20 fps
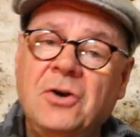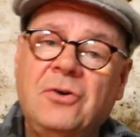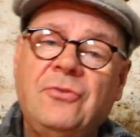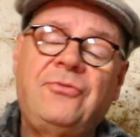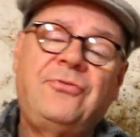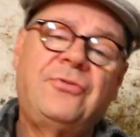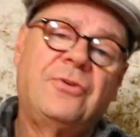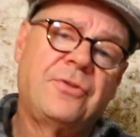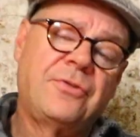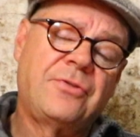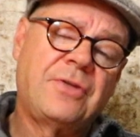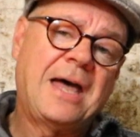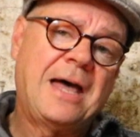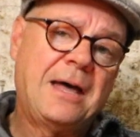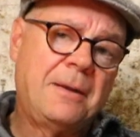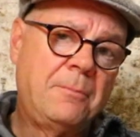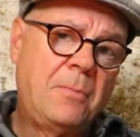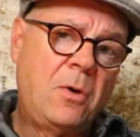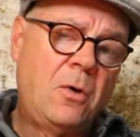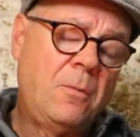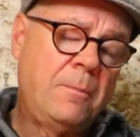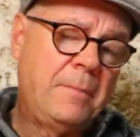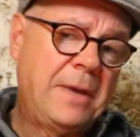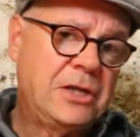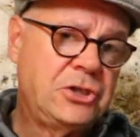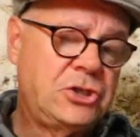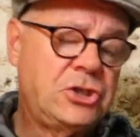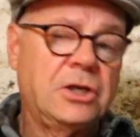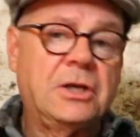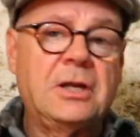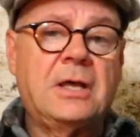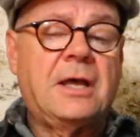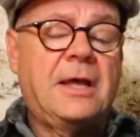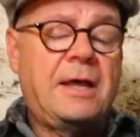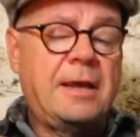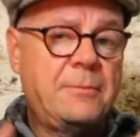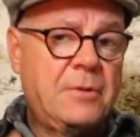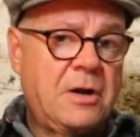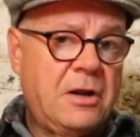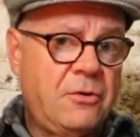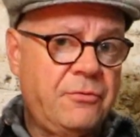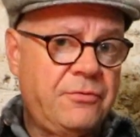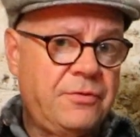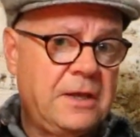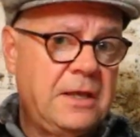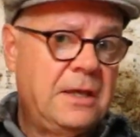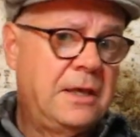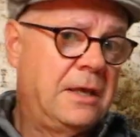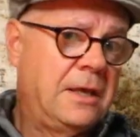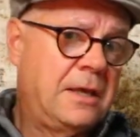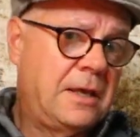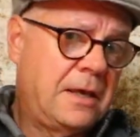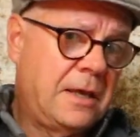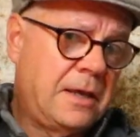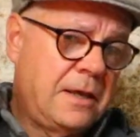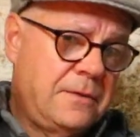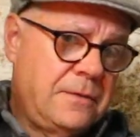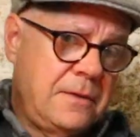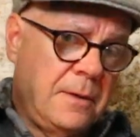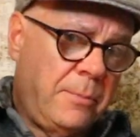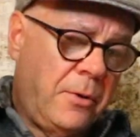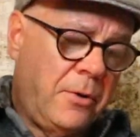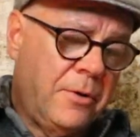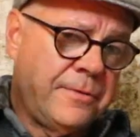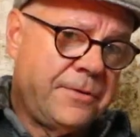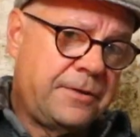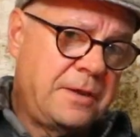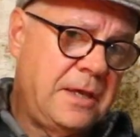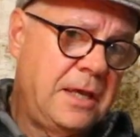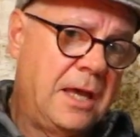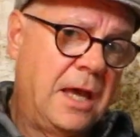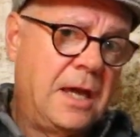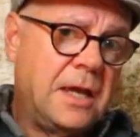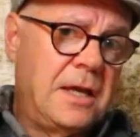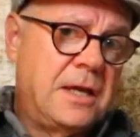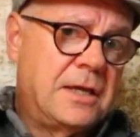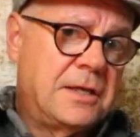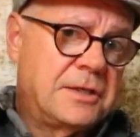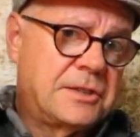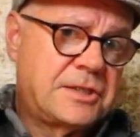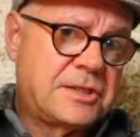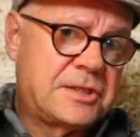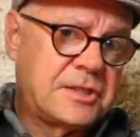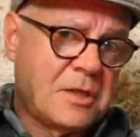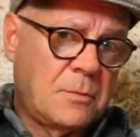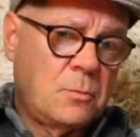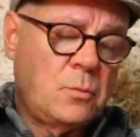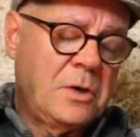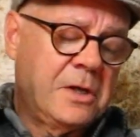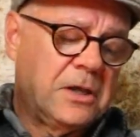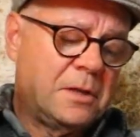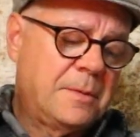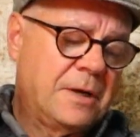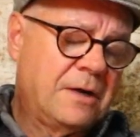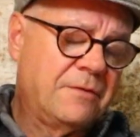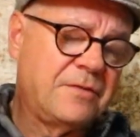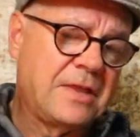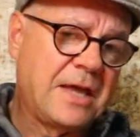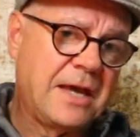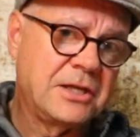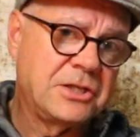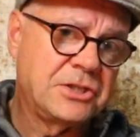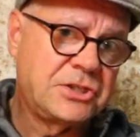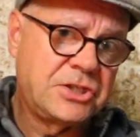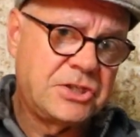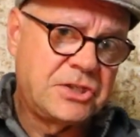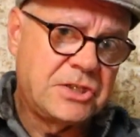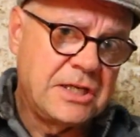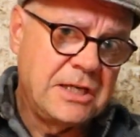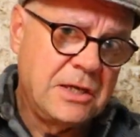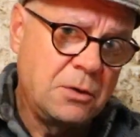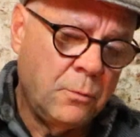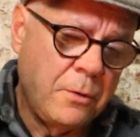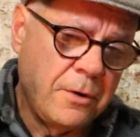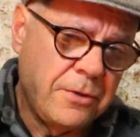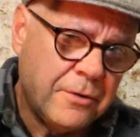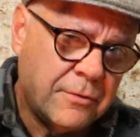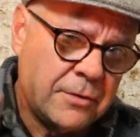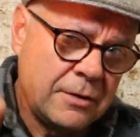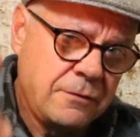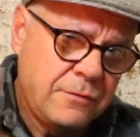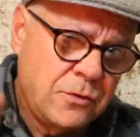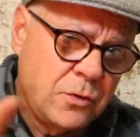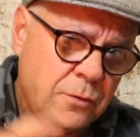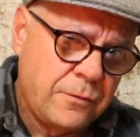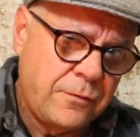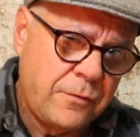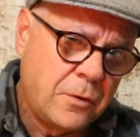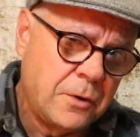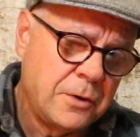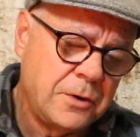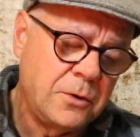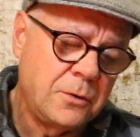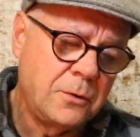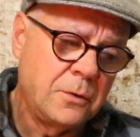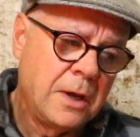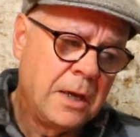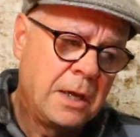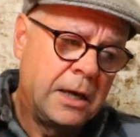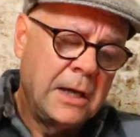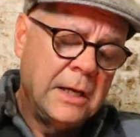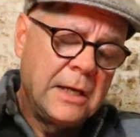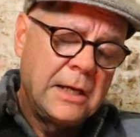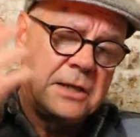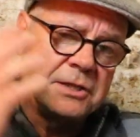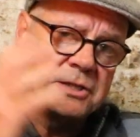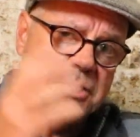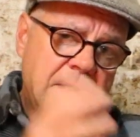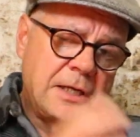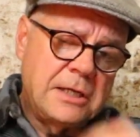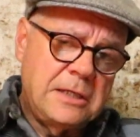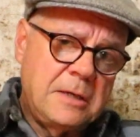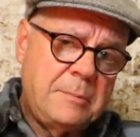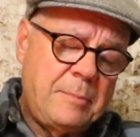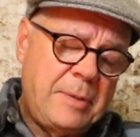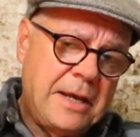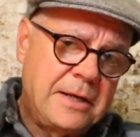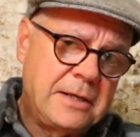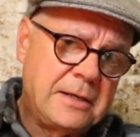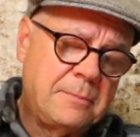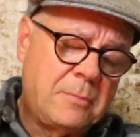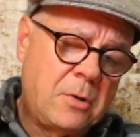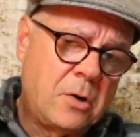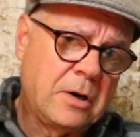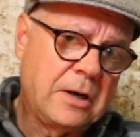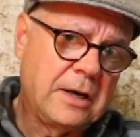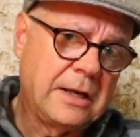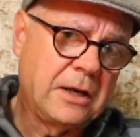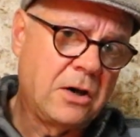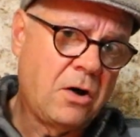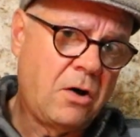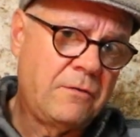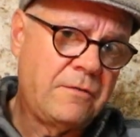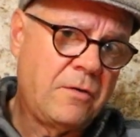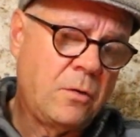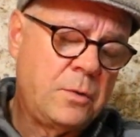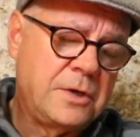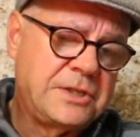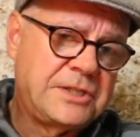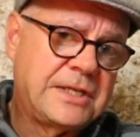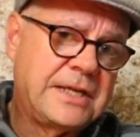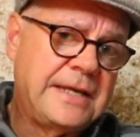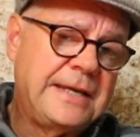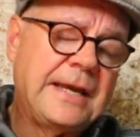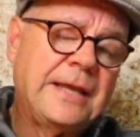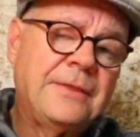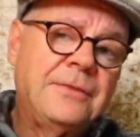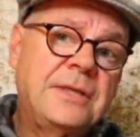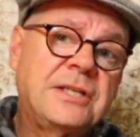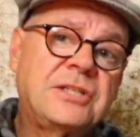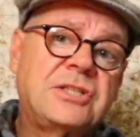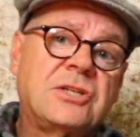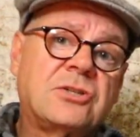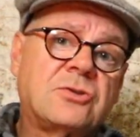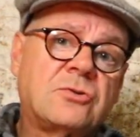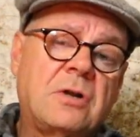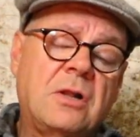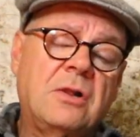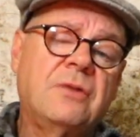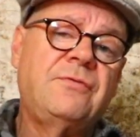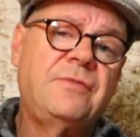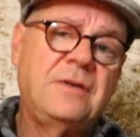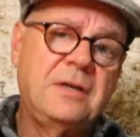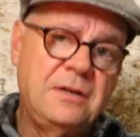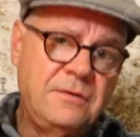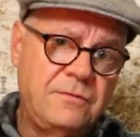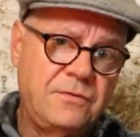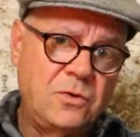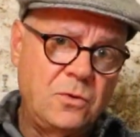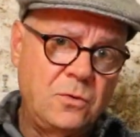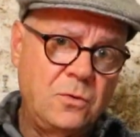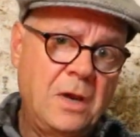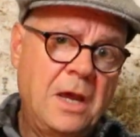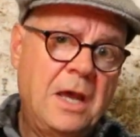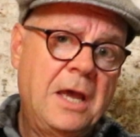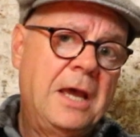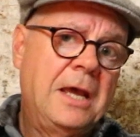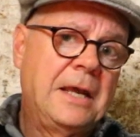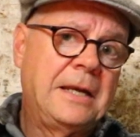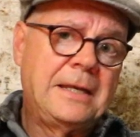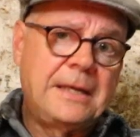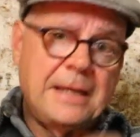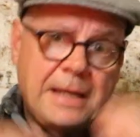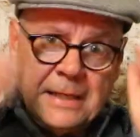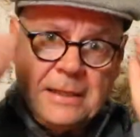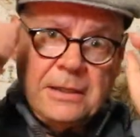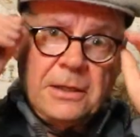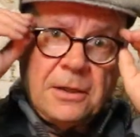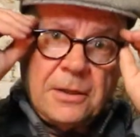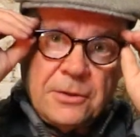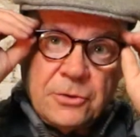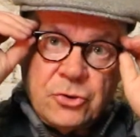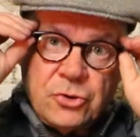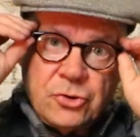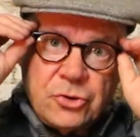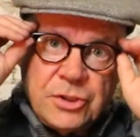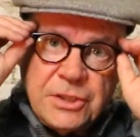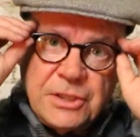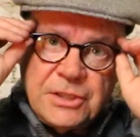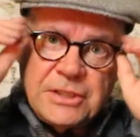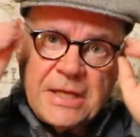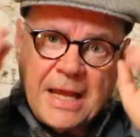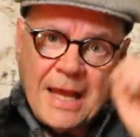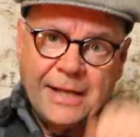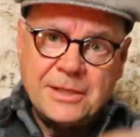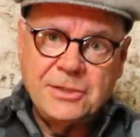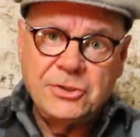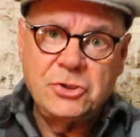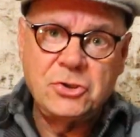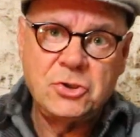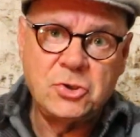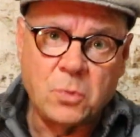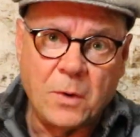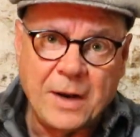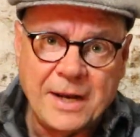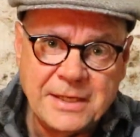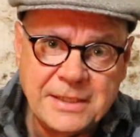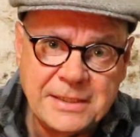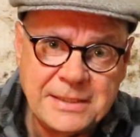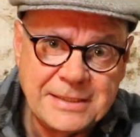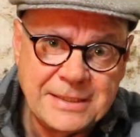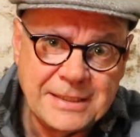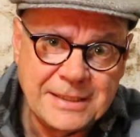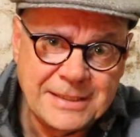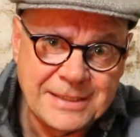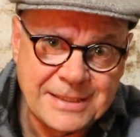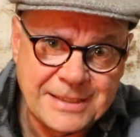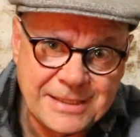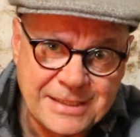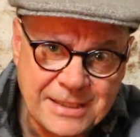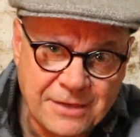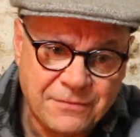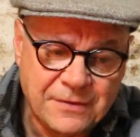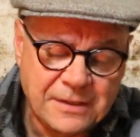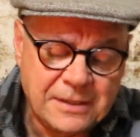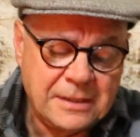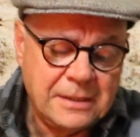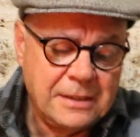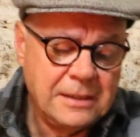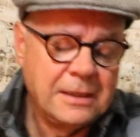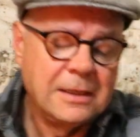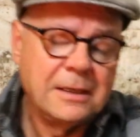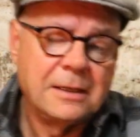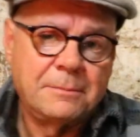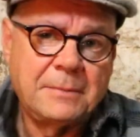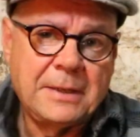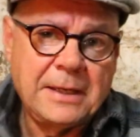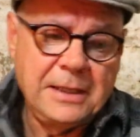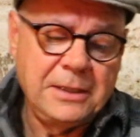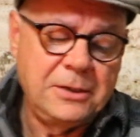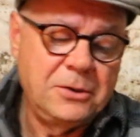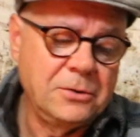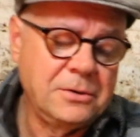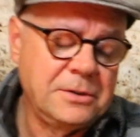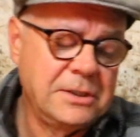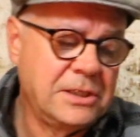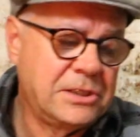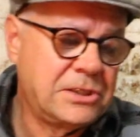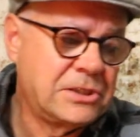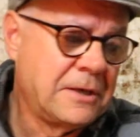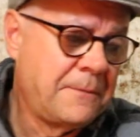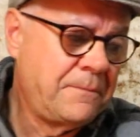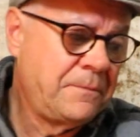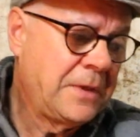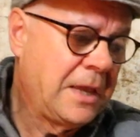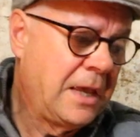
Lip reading: for that malt mention. I'm Ralfy, in the bothy, somewhere in the middle of the Irish Sea with a review for you. It's an independent bottling of a whiskey, and this is Ralfy Review 927. My goodness.